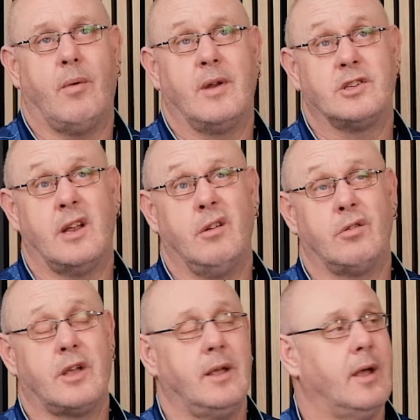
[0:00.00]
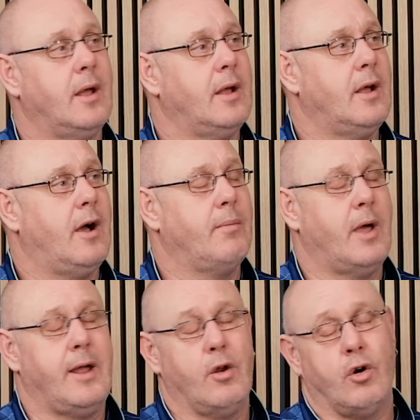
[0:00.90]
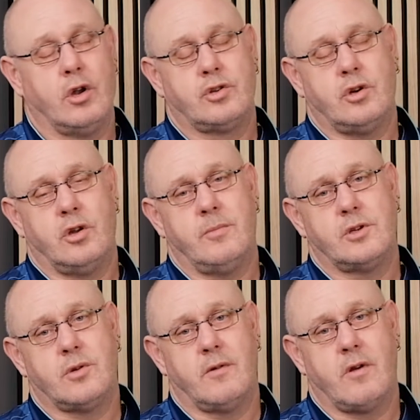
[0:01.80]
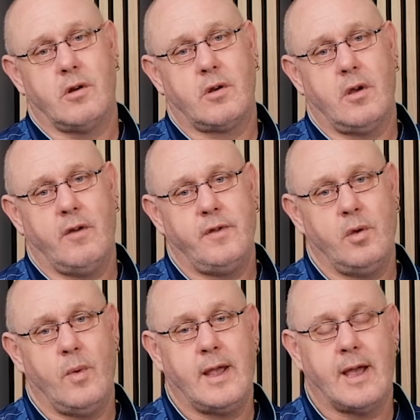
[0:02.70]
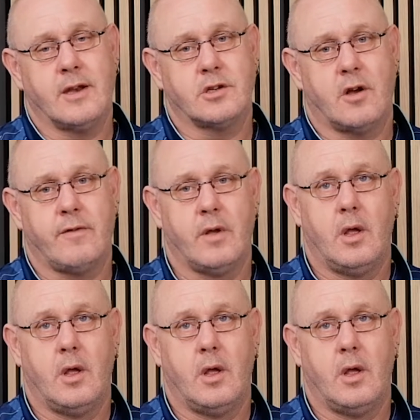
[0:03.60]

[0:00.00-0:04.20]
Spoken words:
when I say lucky, I'm not in all the tournaments, so I've got a few weekends off.